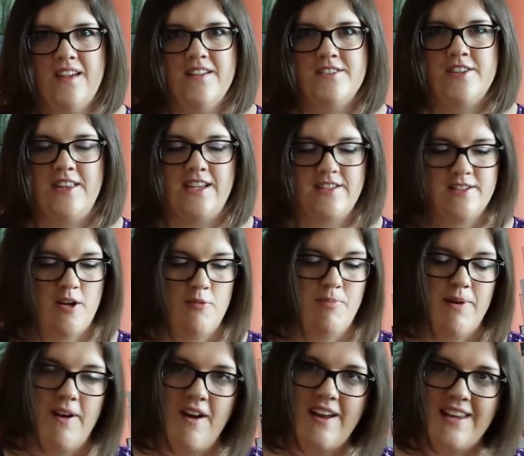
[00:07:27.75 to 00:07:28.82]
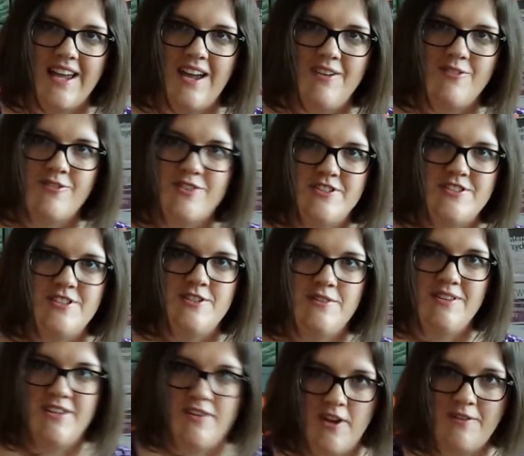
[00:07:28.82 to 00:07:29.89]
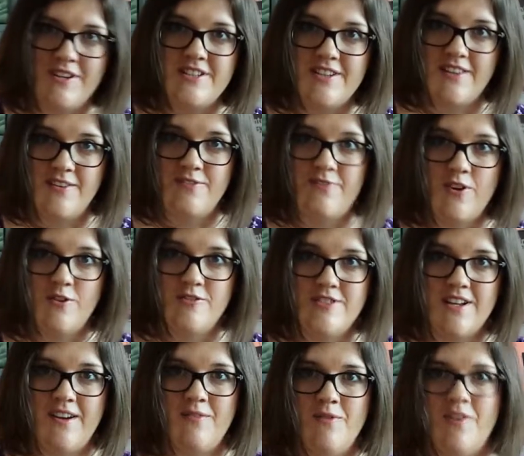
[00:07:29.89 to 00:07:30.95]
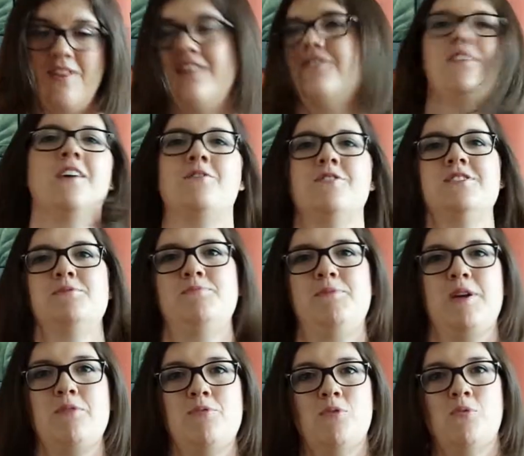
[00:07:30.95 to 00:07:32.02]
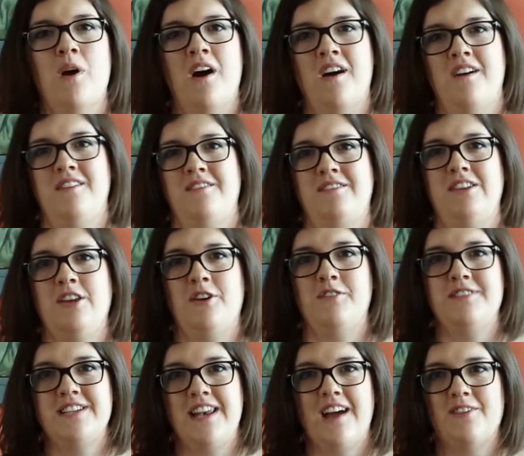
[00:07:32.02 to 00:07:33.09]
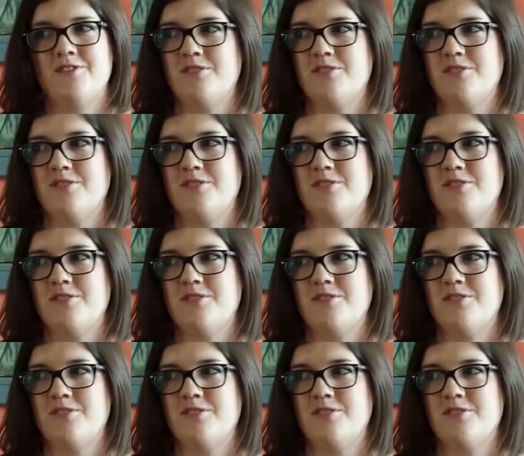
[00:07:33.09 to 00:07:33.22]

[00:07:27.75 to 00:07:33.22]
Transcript: so the example I gave was to do with the Know Each Other folder, and what they found was people were, did have